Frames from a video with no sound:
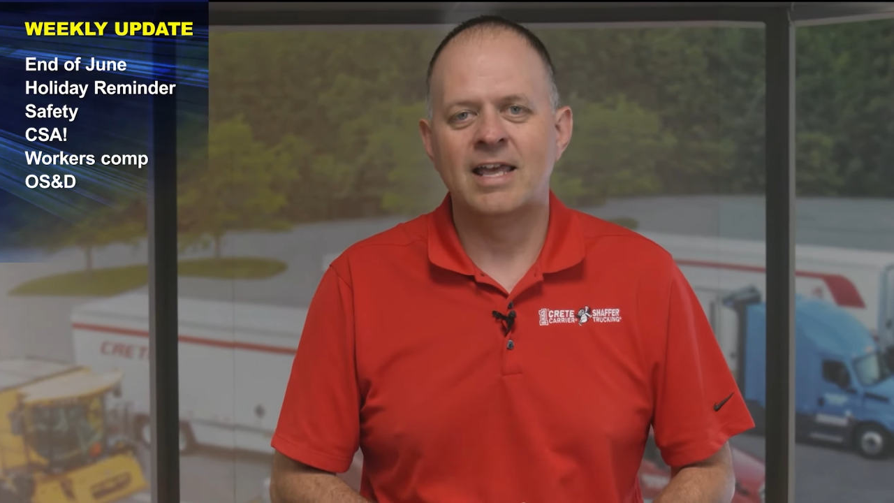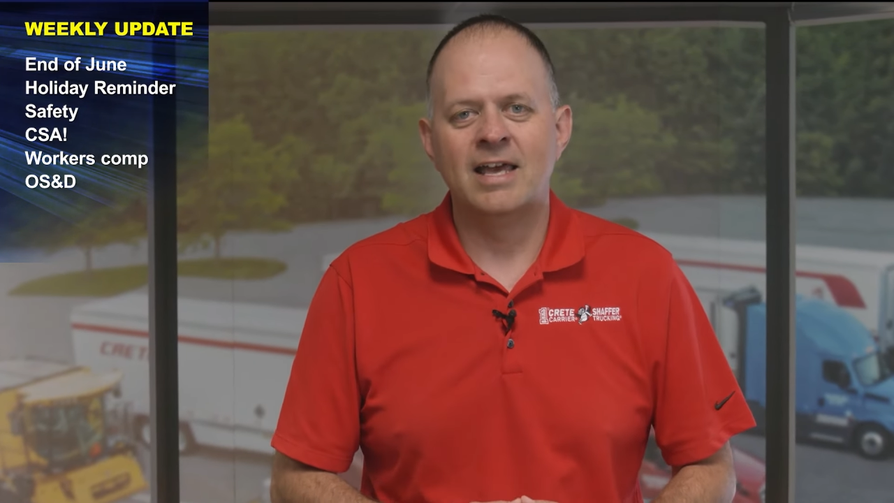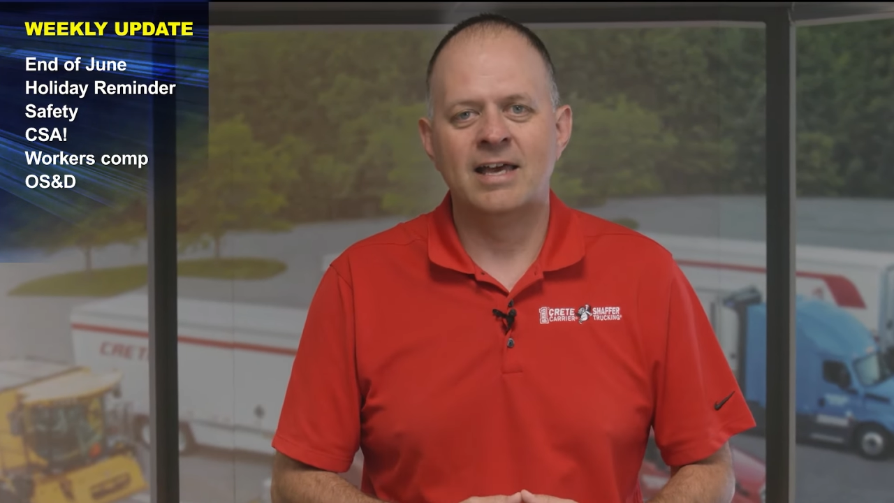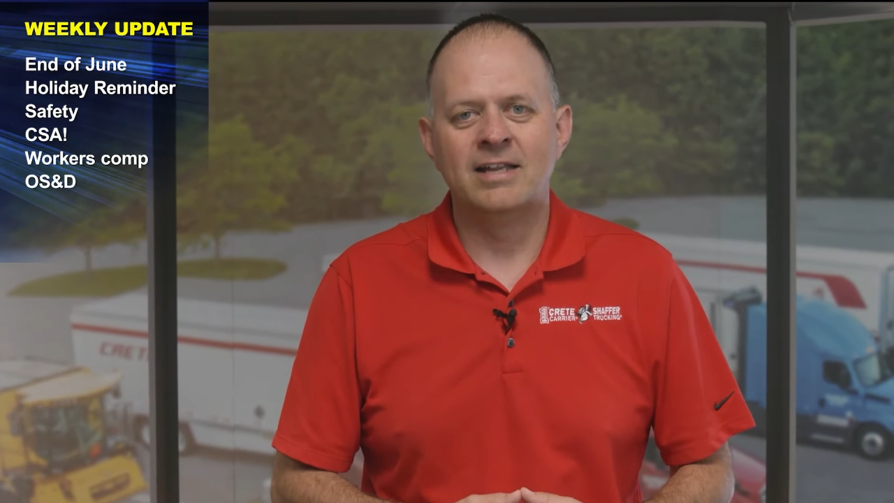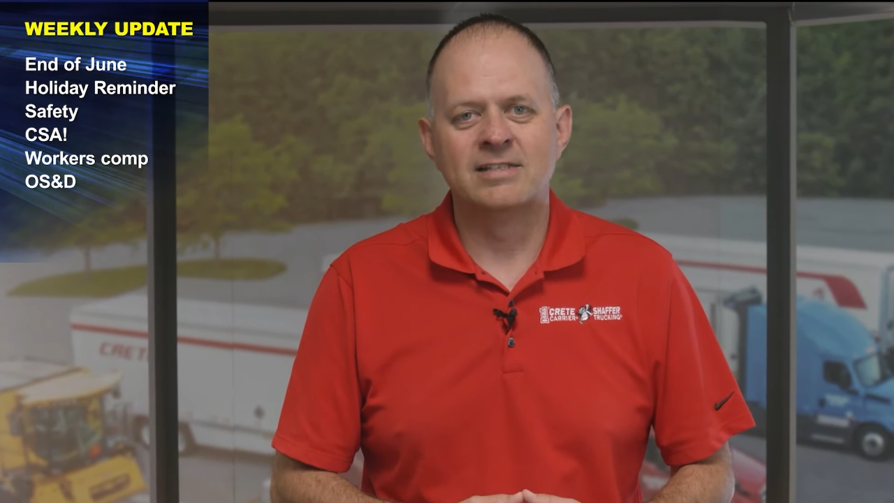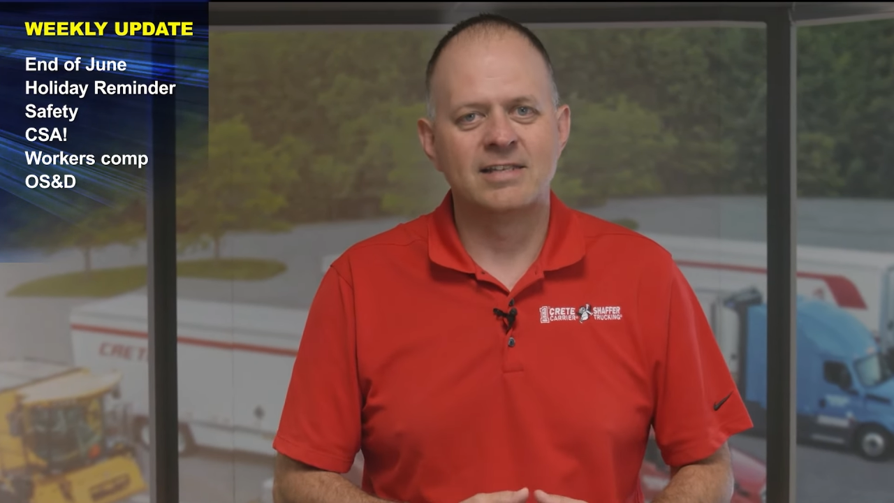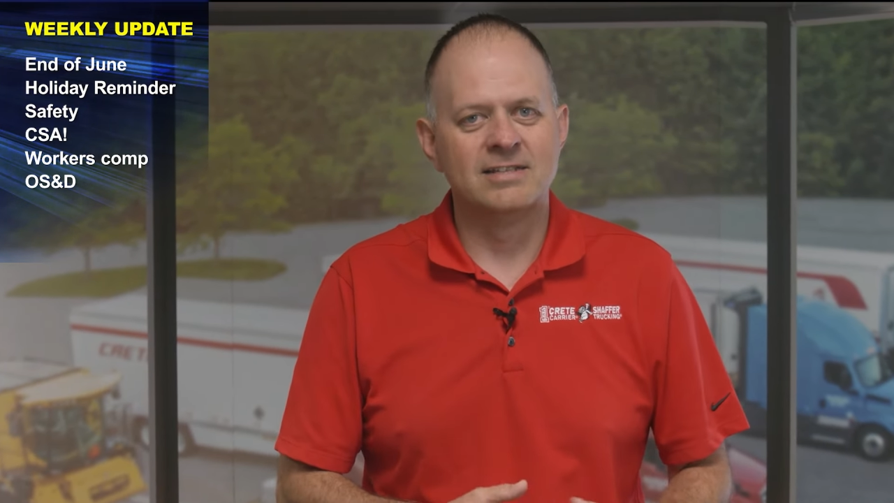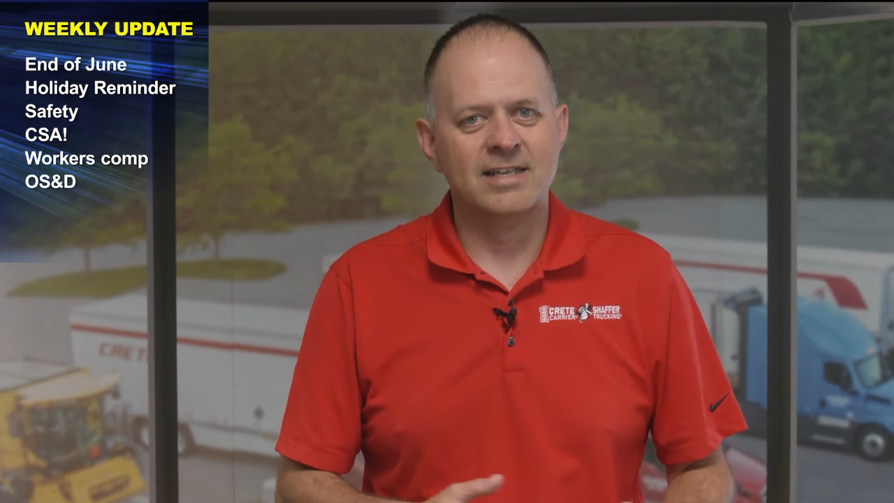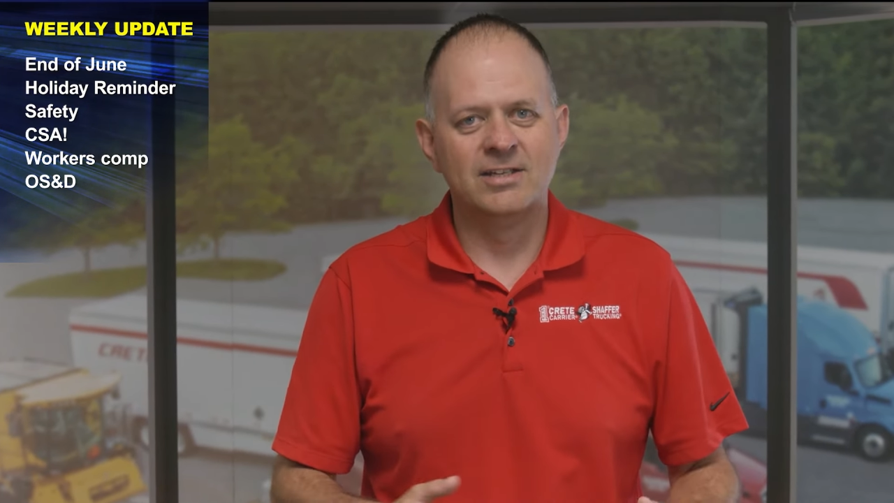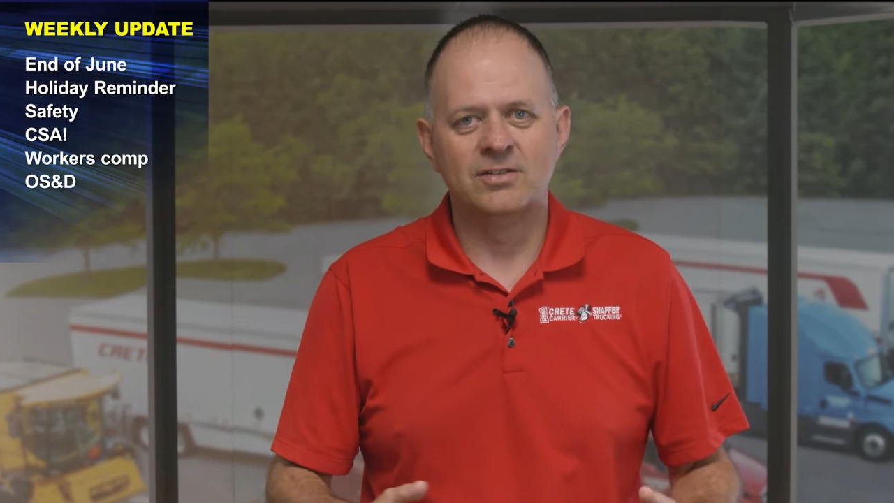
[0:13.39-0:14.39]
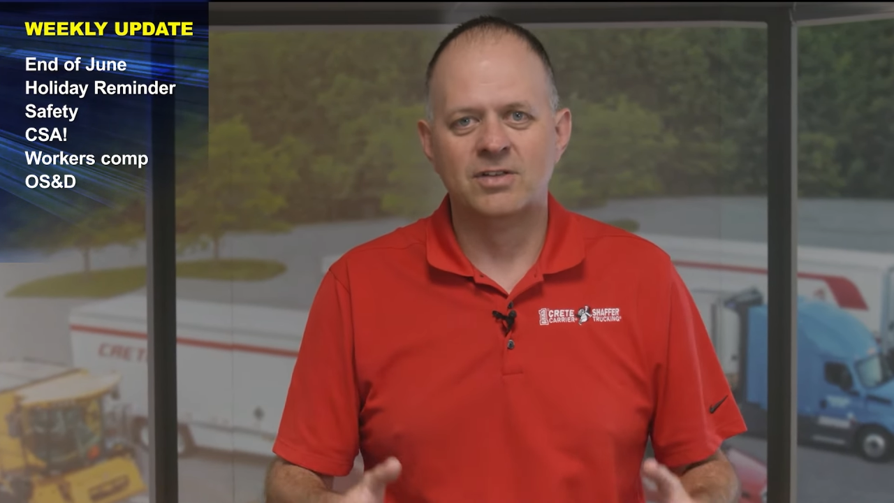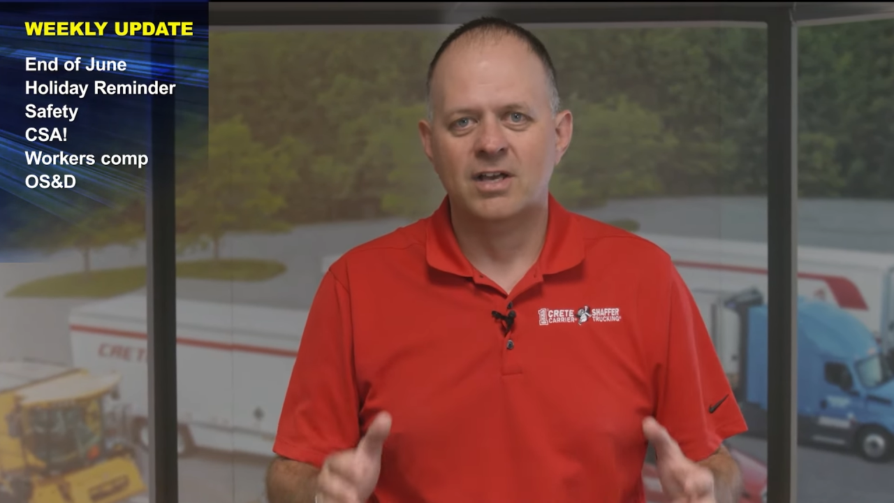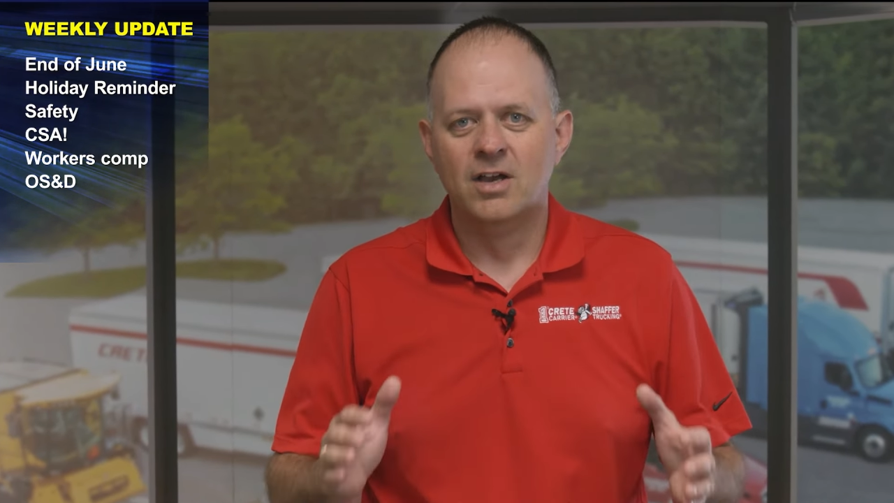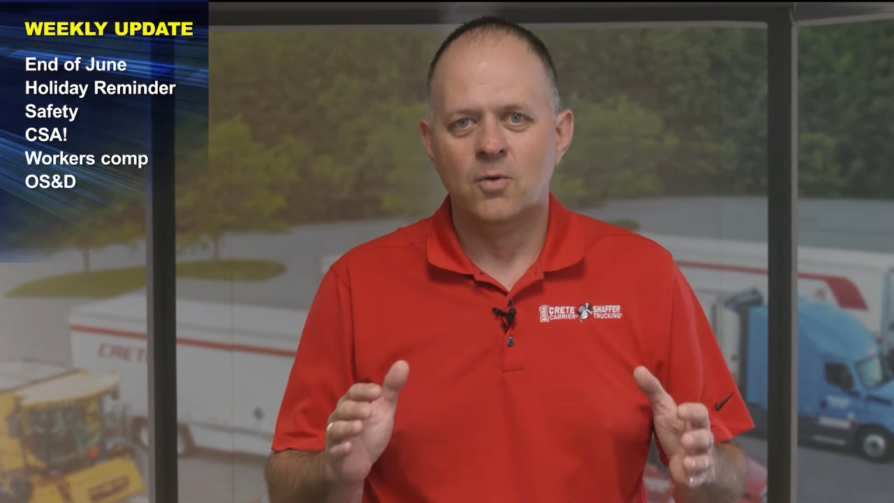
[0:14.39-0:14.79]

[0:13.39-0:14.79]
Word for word: and it's continued.